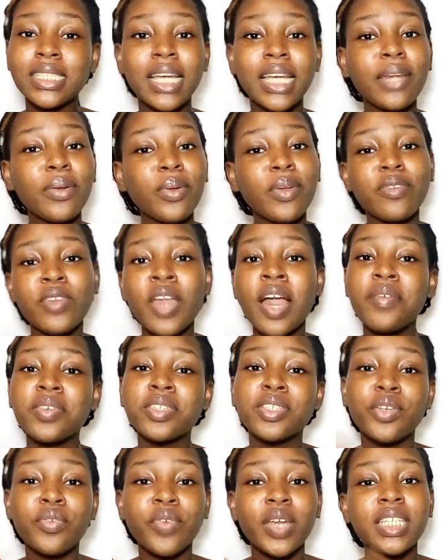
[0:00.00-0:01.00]
channel if you
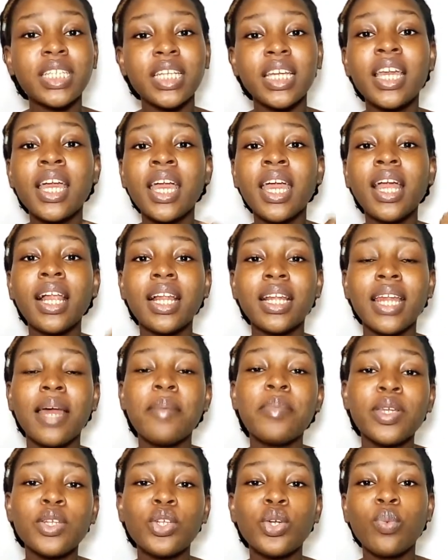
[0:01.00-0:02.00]
haven't already. Let
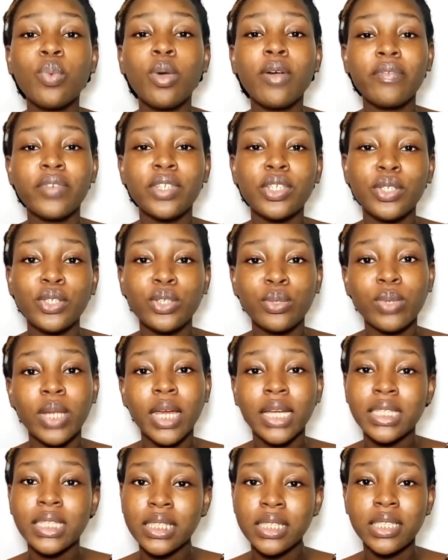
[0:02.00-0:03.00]
me know what videos you would
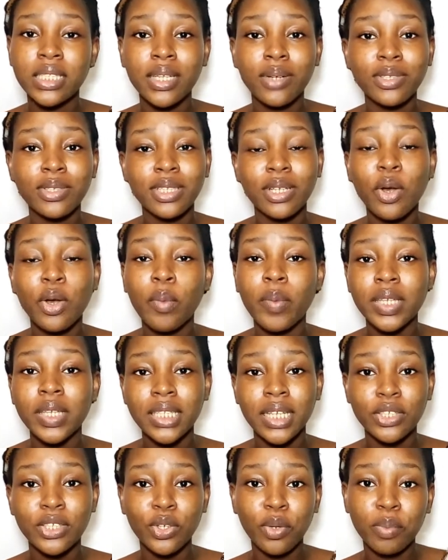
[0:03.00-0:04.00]
like to see down in the comment
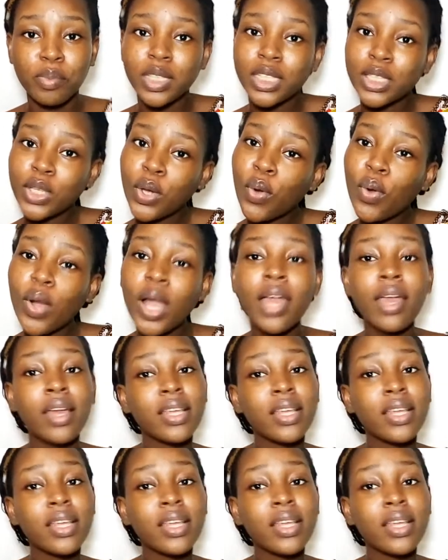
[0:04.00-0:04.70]
section below.